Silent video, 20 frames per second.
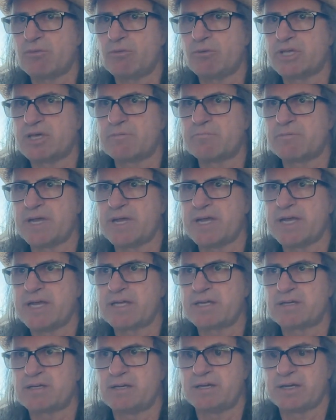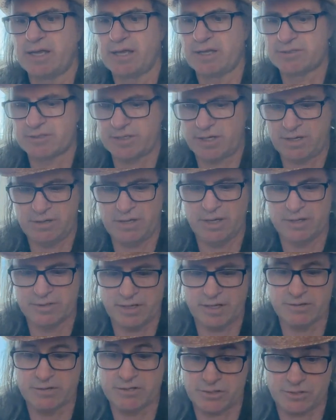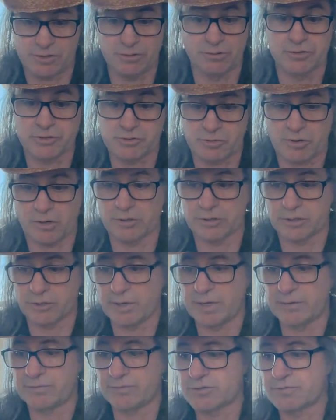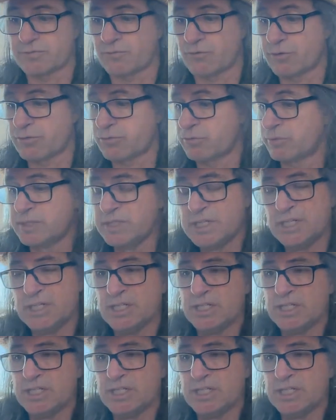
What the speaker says: will get my head on as I still struggle to write this fourth one,